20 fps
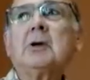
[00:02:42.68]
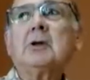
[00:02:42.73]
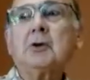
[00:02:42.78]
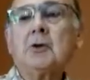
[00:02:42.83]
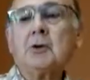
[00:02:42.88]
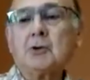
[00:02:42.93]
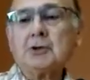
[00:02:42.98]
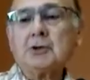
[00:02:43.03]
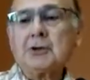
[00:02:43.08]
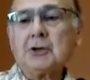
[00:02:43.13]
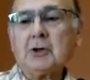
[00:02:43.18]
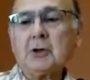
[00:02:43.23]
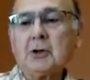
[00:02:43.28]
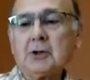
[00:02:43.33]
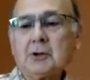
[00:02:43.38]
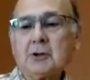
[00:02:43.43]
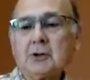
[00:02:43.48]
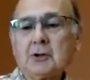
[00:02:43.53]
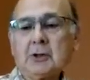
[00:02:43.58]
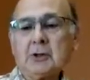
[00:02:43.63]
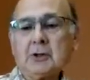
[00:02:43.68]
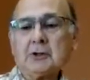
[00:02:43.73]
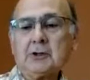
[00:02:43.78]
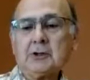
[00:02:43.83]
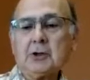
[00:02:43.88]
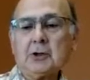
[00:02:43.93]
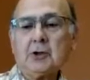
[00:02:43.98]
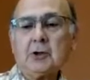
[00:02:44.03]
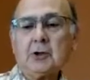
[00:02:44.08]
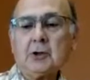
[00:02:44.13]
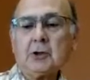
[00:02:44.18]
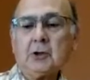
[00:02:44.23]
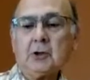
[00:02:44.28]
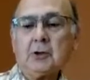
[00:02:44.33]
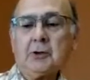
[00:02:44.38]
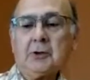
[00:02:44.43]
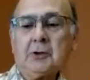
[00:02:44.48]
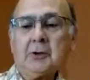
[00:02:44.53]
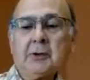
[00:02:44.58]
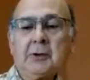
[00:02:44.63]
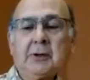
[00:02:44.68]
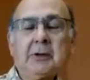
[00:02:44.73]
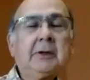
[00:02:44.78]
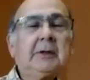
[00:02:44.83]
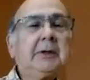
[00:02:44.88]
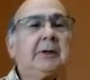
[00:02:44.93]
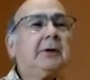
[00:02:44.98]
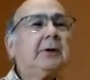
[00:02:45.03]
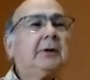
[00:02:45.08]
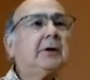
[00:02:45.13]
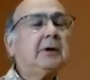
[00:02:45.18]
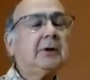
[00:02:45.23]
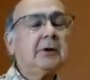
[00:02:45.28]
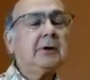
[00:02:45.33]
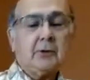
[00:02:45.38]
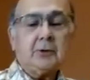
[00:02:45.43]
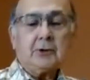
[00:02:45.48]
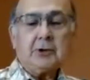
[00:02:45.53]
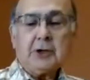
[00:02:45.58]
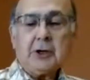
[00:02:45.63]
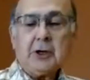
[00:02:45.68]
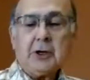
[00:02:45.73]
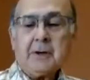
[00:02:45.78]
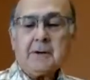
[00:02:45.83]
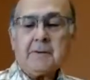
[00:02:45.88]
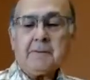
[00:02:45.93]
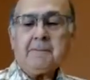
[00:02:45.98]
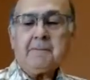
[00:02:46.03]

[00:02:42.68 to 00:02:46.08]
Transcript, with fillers: that you see on the sheet on your, on your chair.